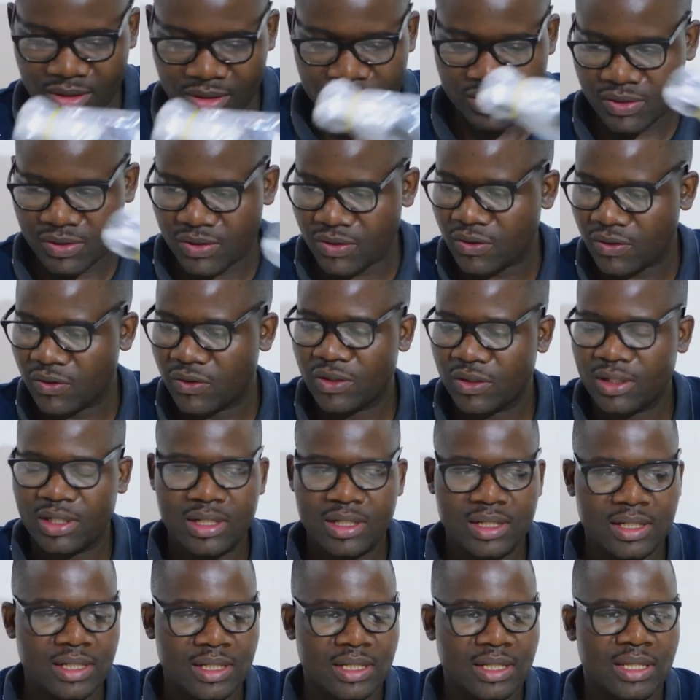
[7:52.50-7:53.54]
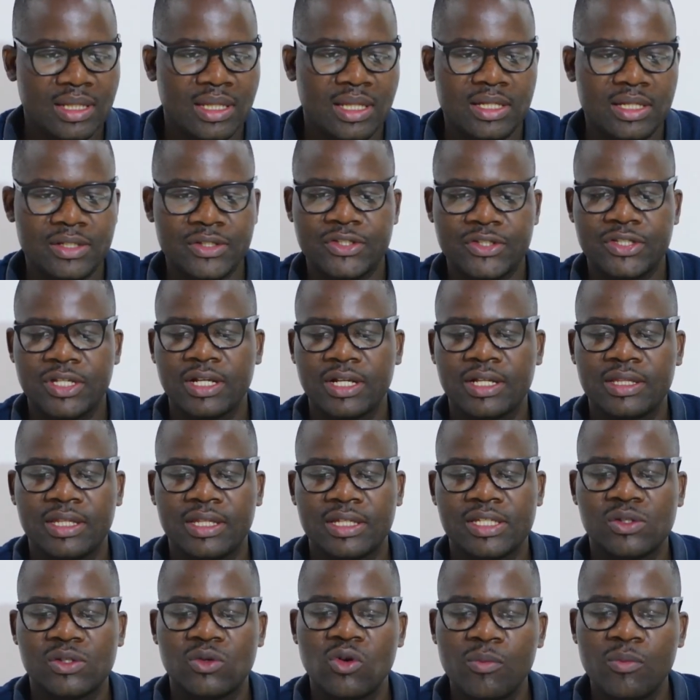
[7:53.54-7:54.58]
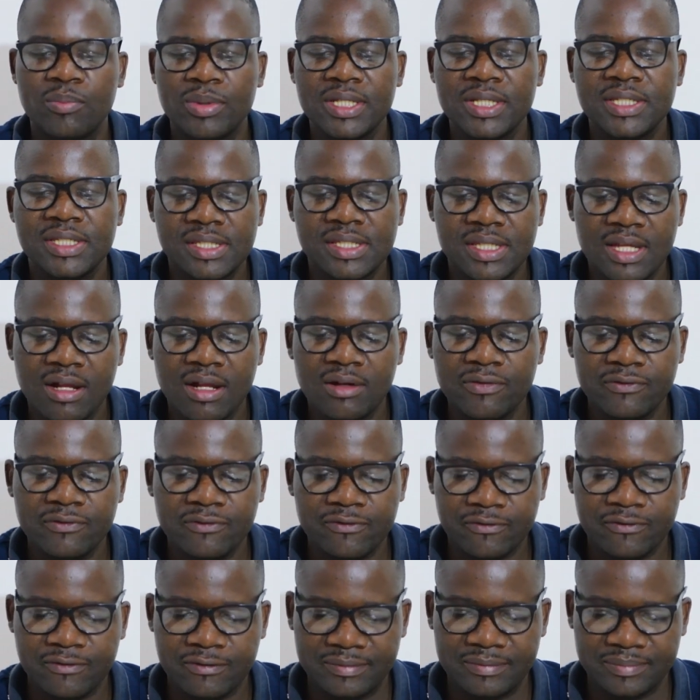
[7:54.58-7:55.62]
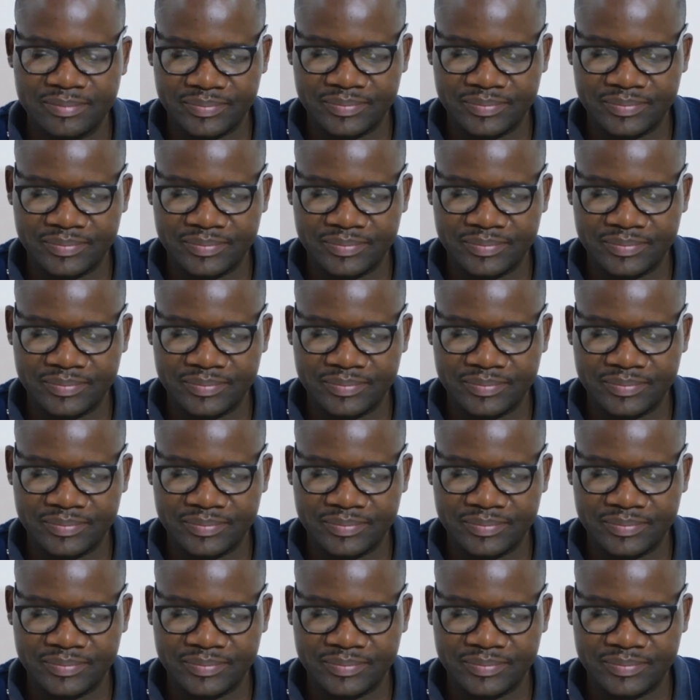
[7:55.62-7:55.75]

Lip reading: So let's check the scope itself.